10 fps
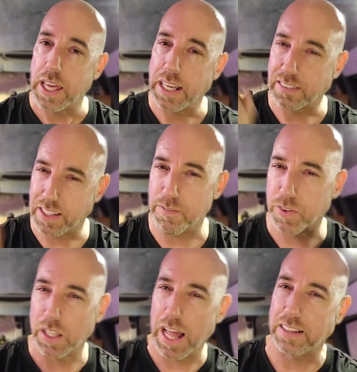except
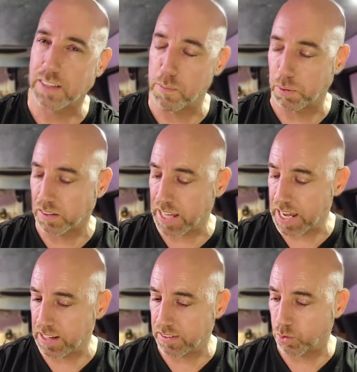for the last couple of
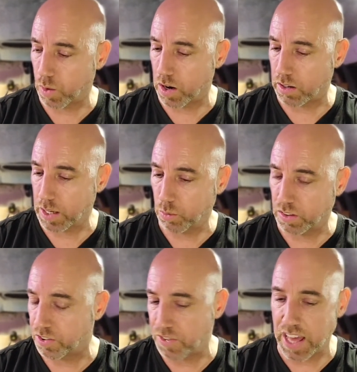days where it
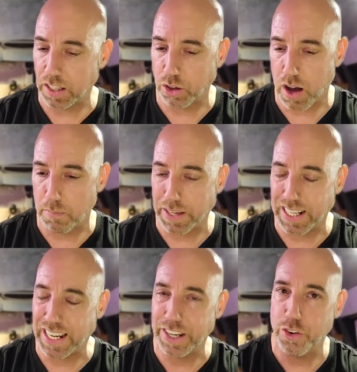was failing on me
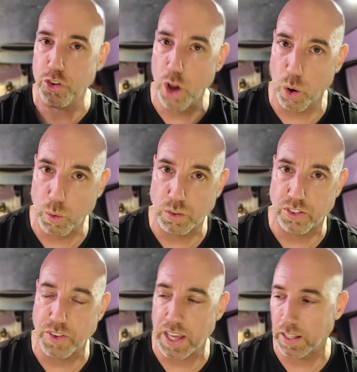and I didn't know it was
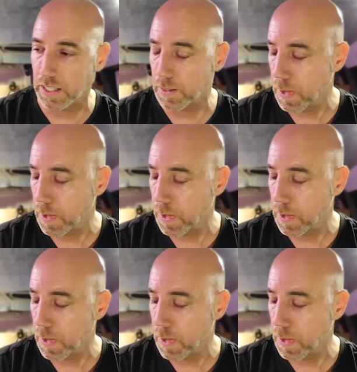failing